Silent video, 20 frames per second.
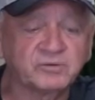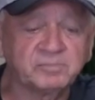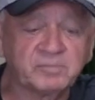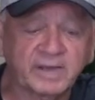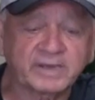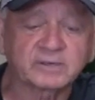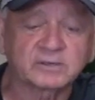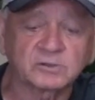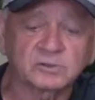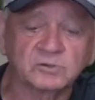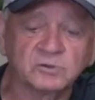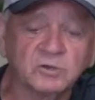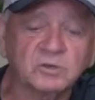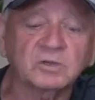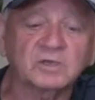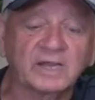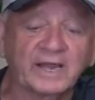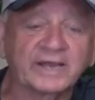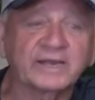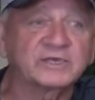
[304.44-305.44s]
to make it
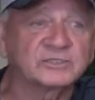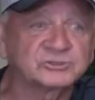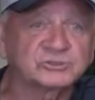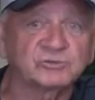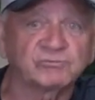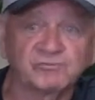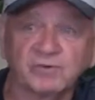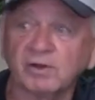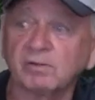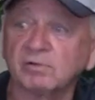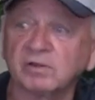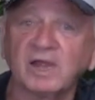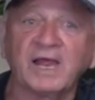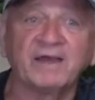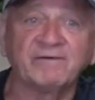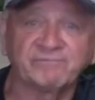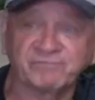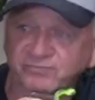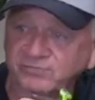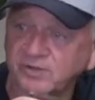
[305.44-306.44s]
look like it's a real
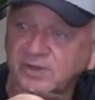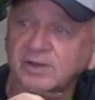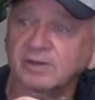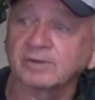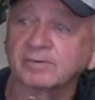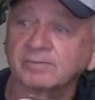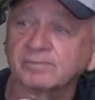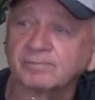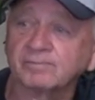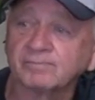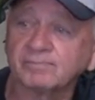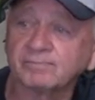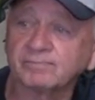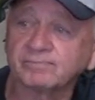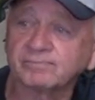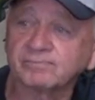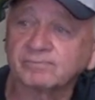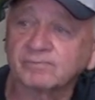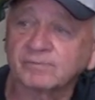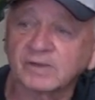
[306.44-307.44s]
life thing.
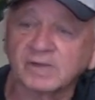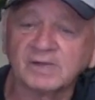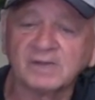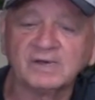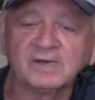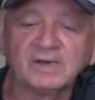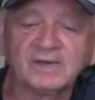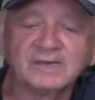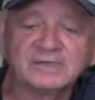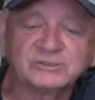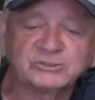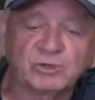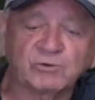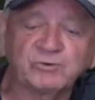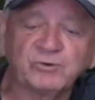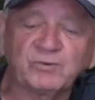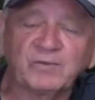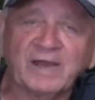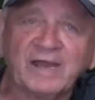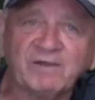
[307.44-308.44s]
So
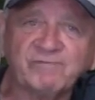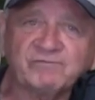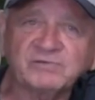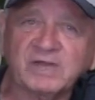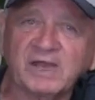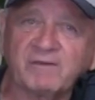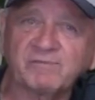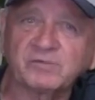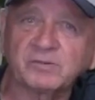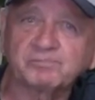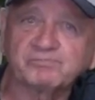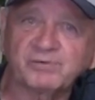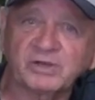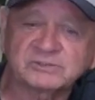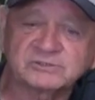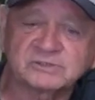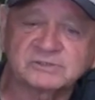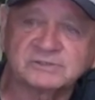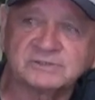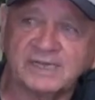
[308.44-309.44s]
you have to have the
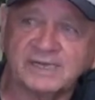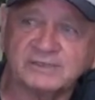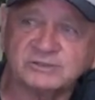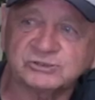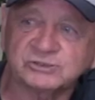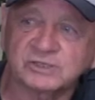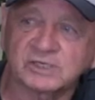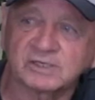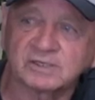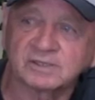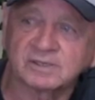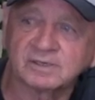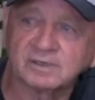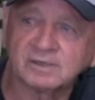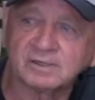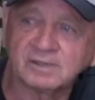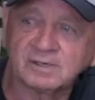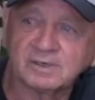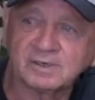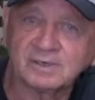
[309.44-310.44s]
presentation
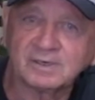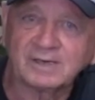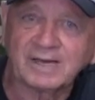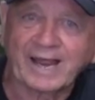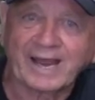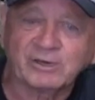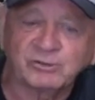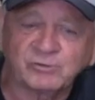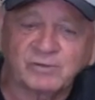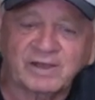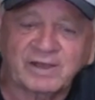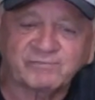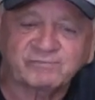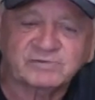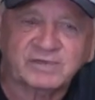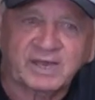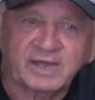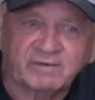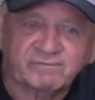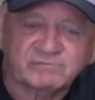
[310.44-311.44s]
And you have
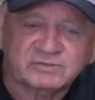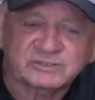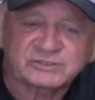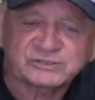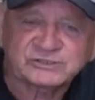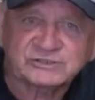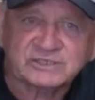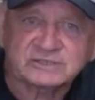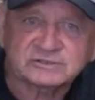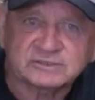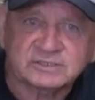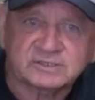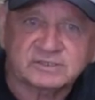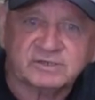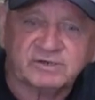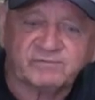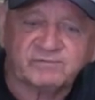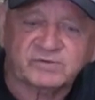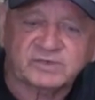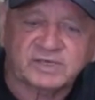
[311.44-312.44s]
to have a
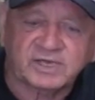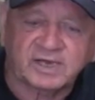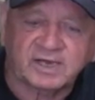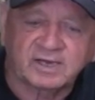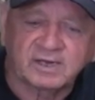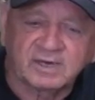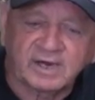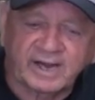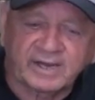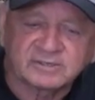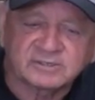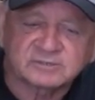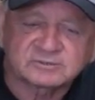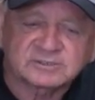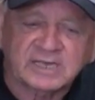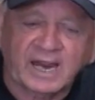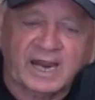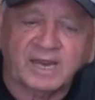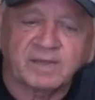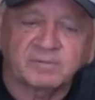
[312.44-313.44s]
sensitivity and the
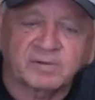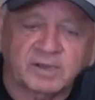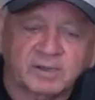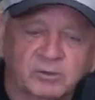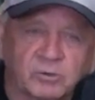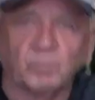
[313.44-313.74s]
timing